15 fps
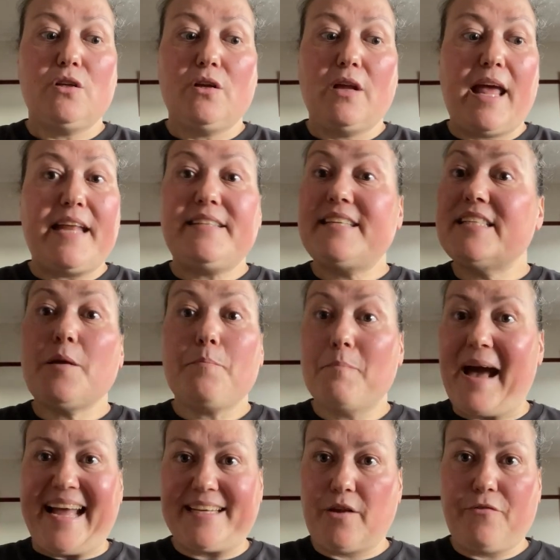it doesn't
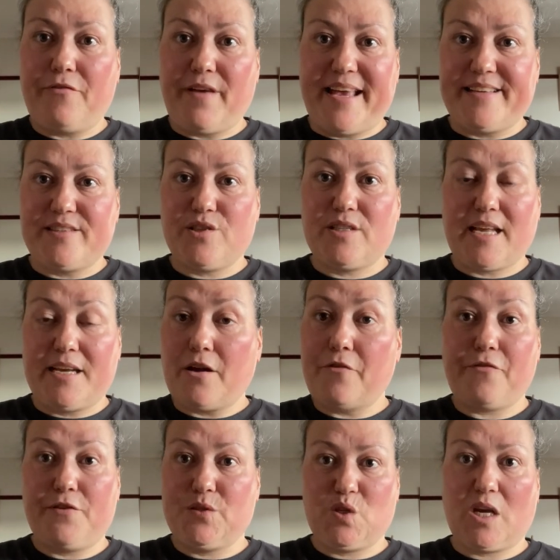manifest in a
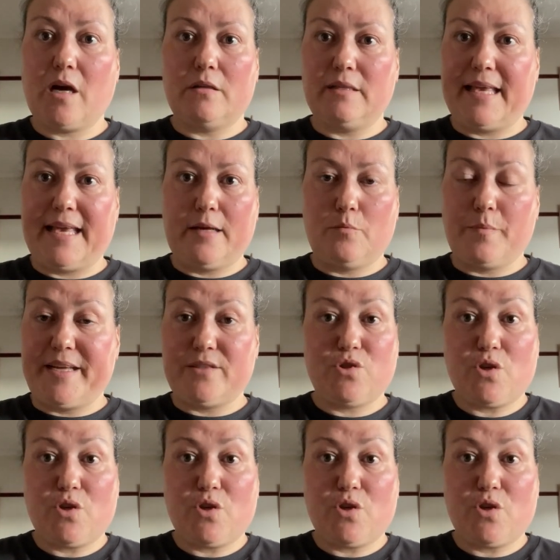physical ailment.